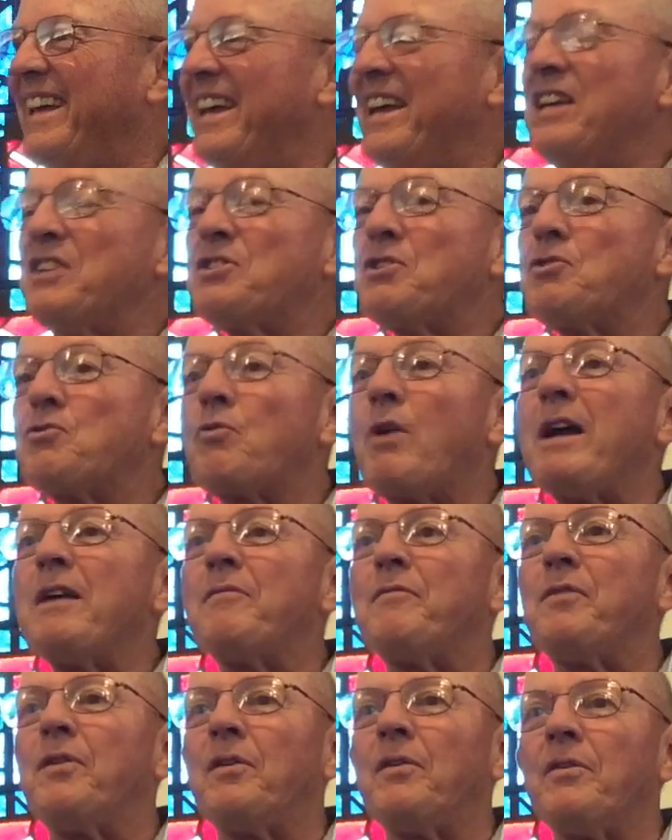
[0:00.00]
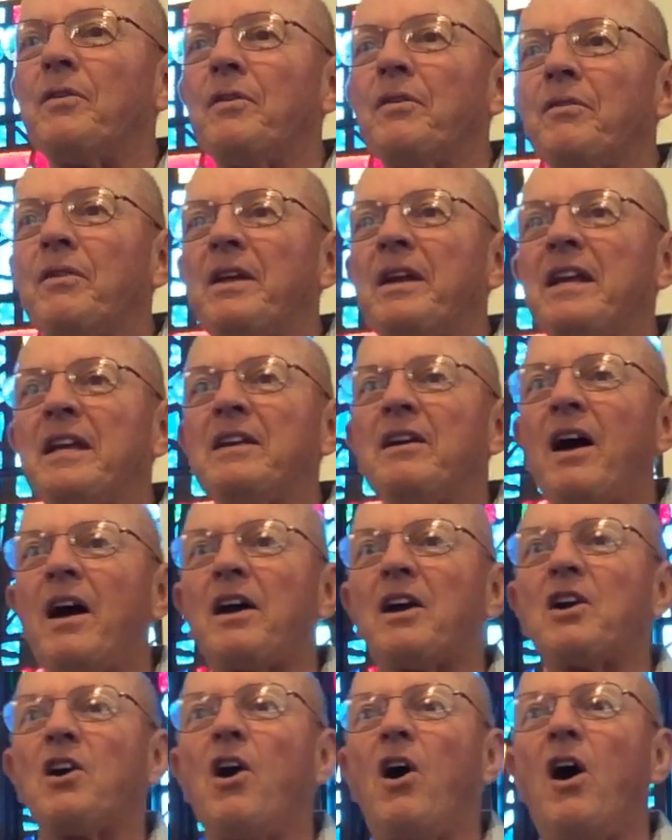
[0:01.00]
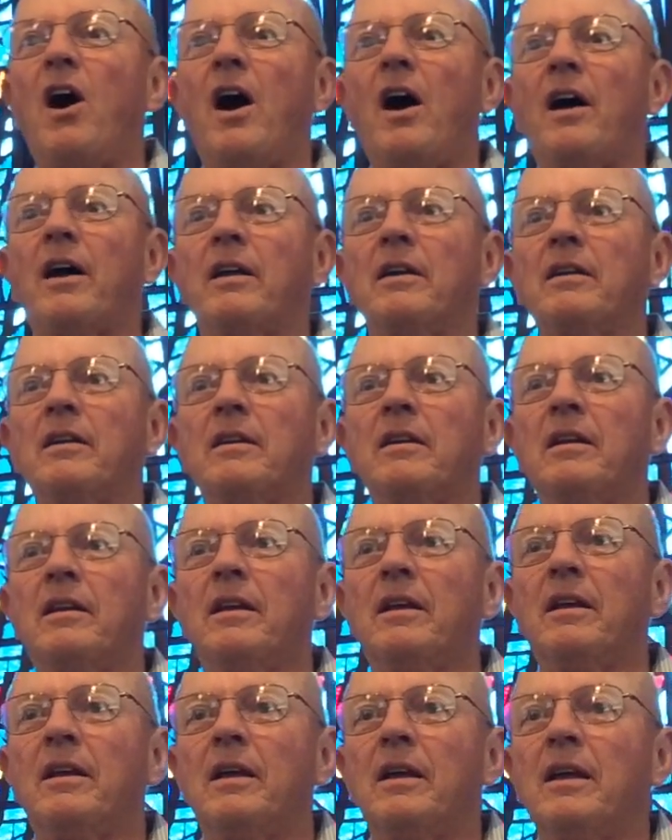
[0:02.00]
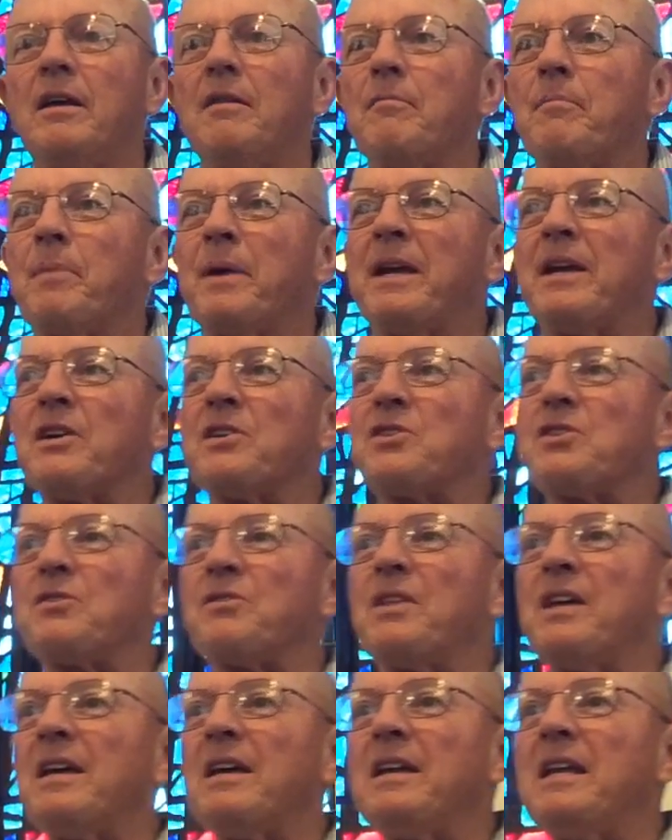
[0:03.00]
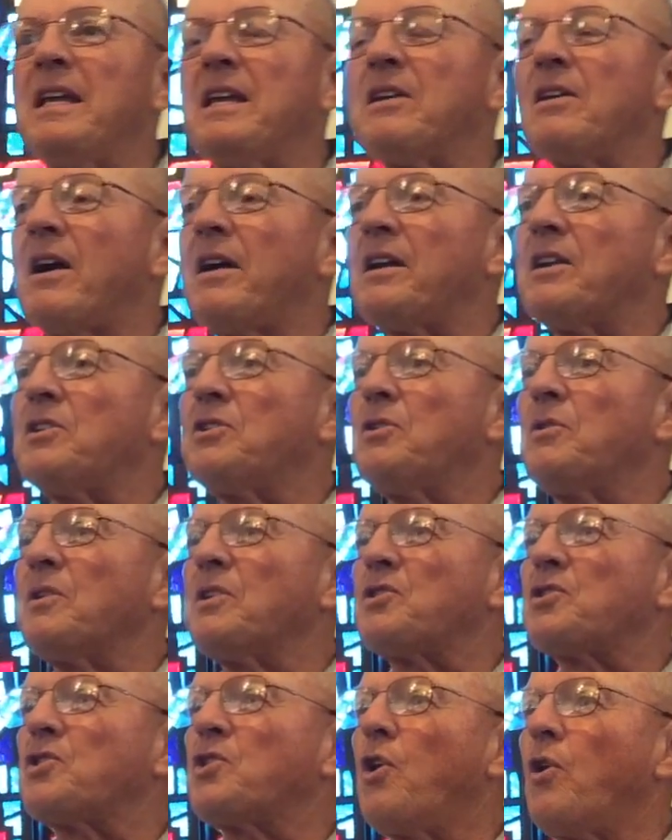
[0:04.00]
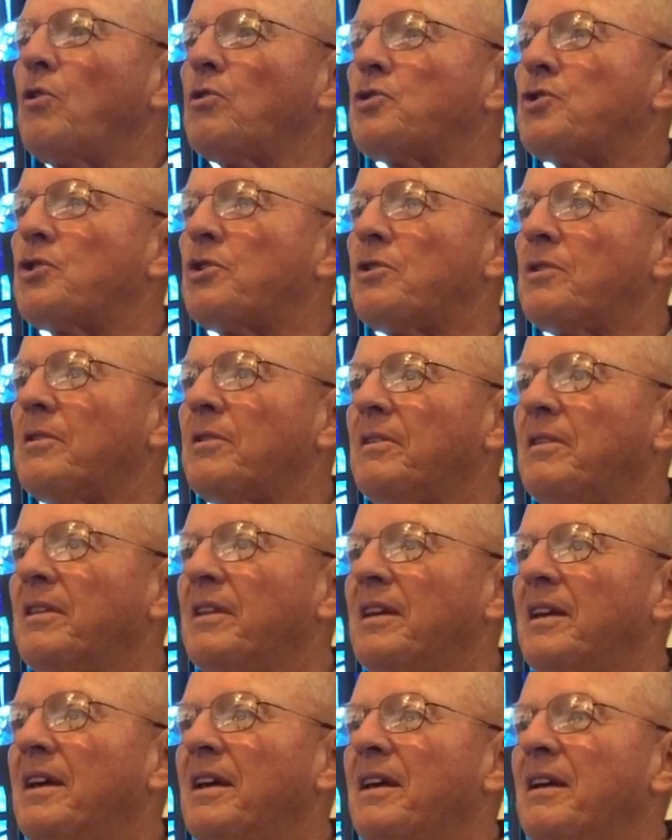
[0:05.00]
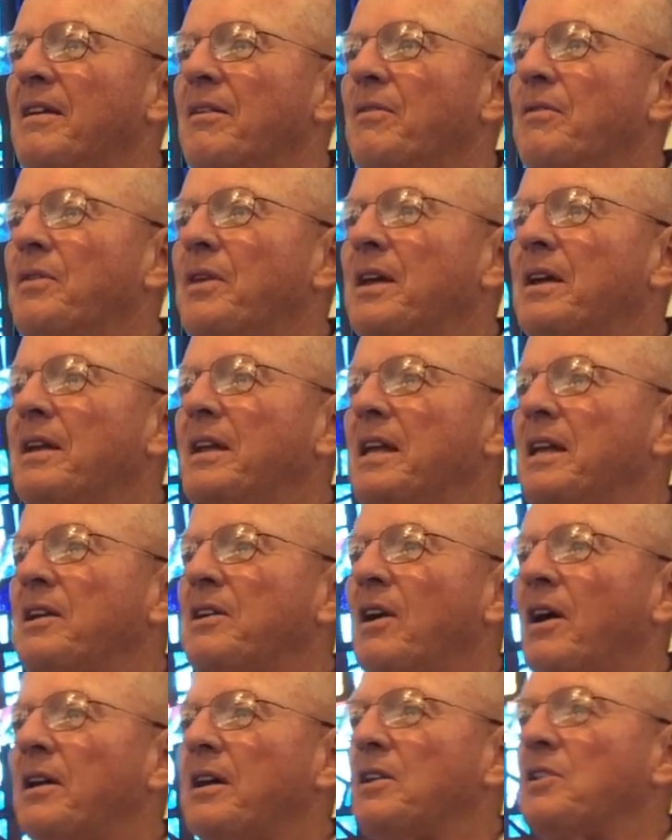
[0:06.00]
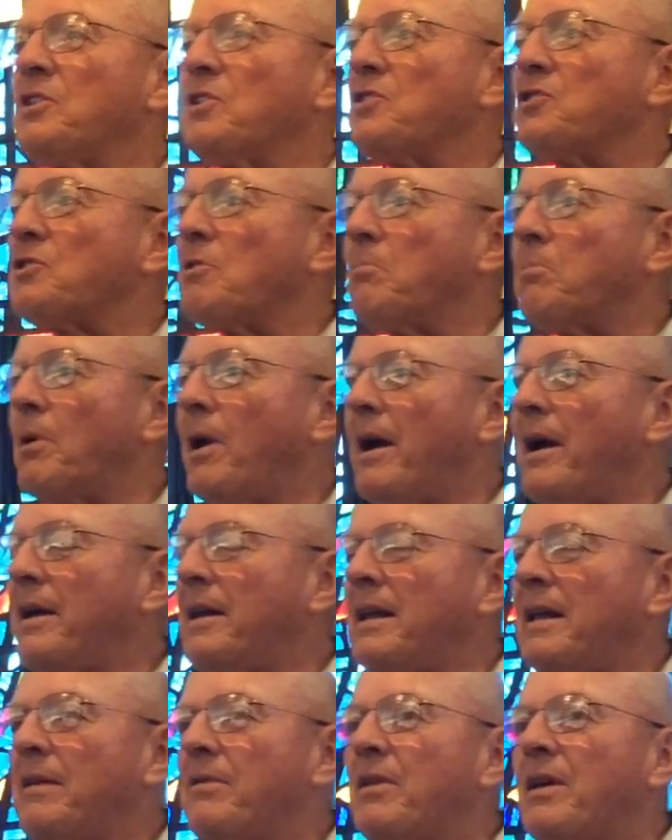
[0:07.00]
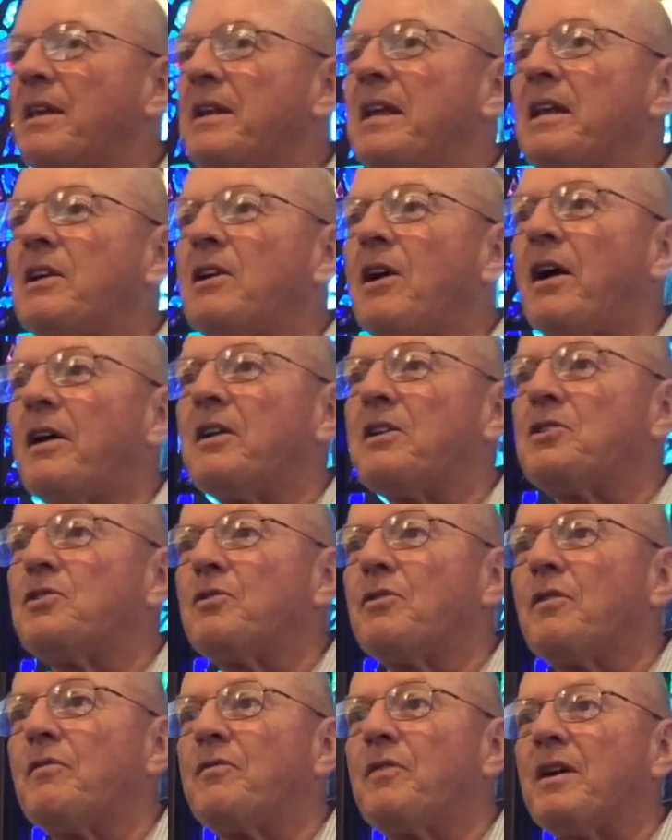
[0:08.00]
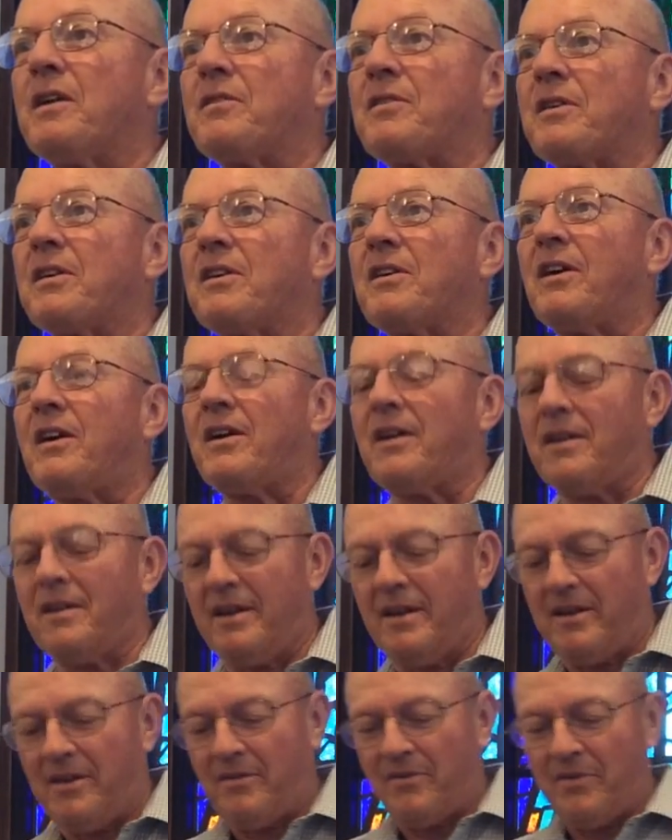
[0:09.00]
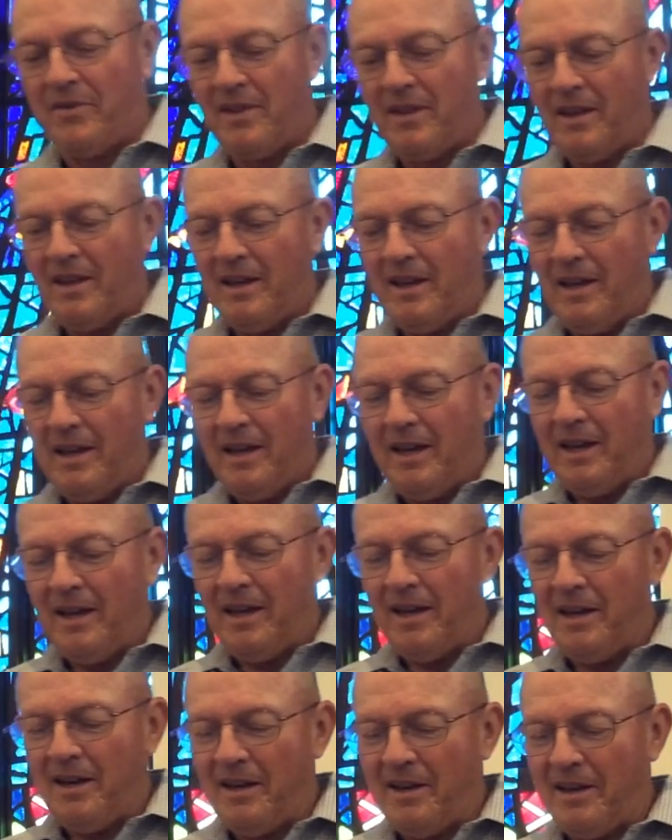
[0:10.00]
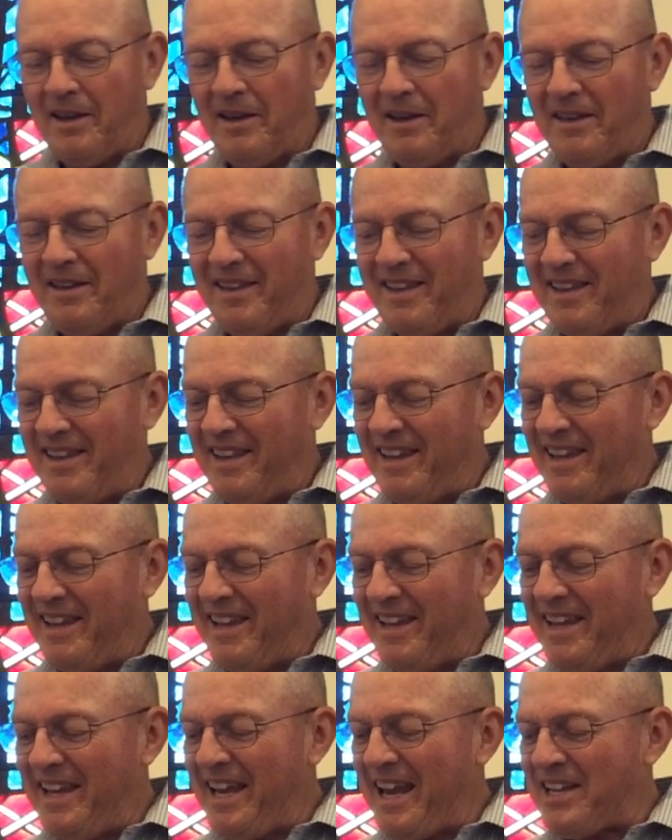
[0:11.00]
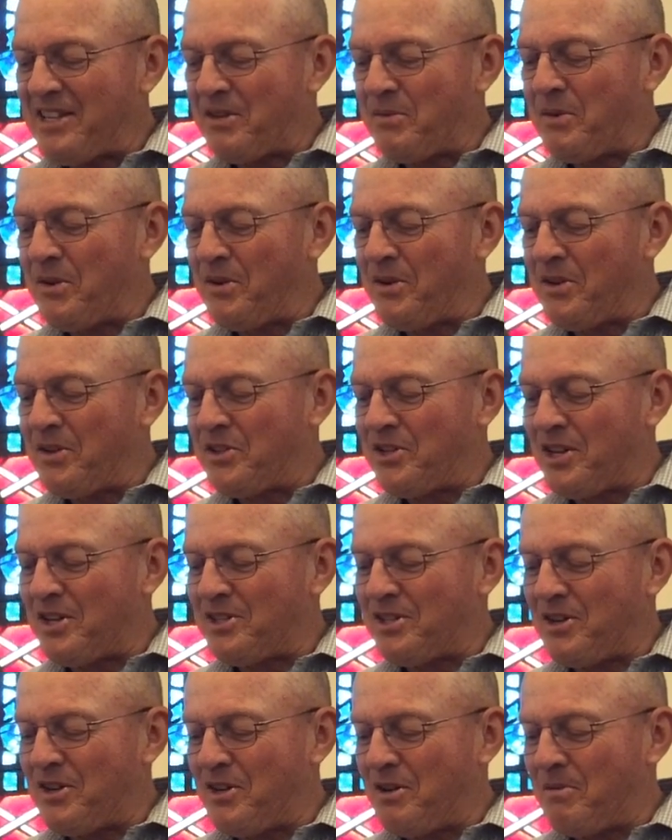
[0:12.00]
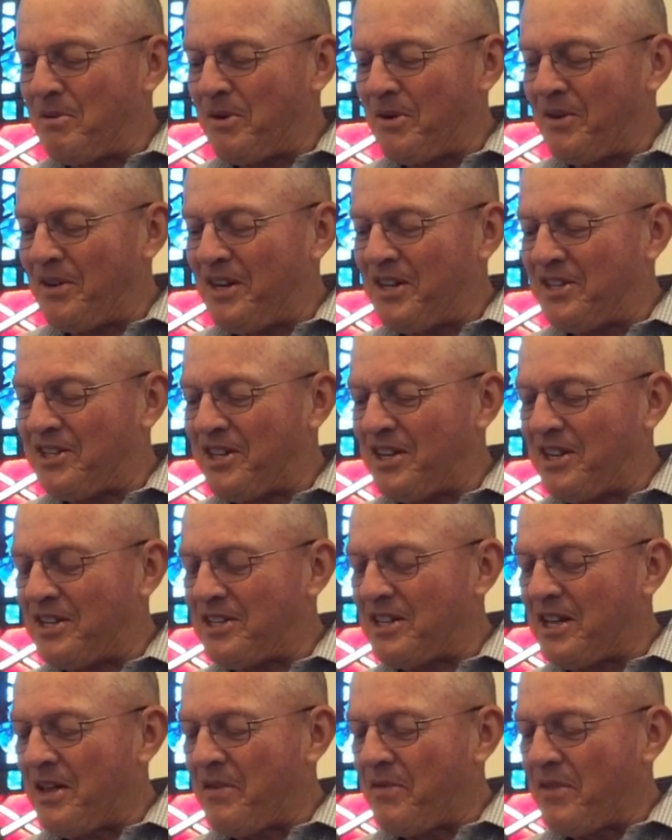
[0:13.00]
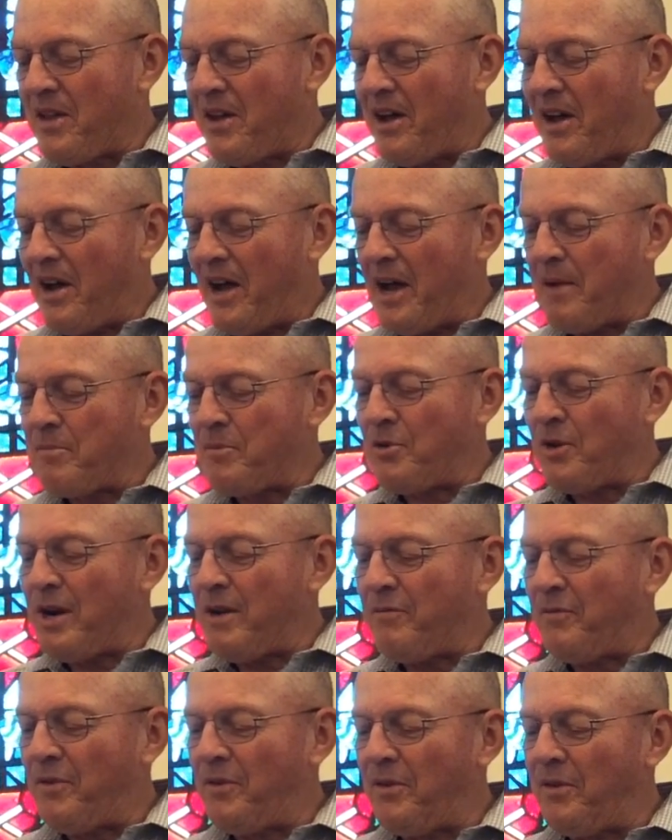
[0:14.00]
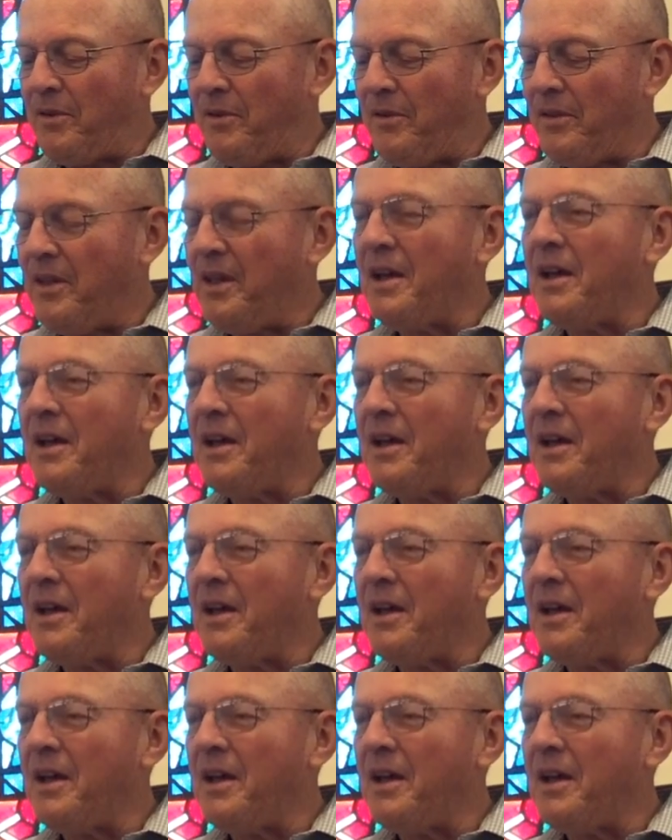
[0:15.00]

He's grateful that he got caught, because then he got into his culture, then he got into sobriety, then he got into a faith in God. And he has a real good sense of humor, and he says, I'm grateful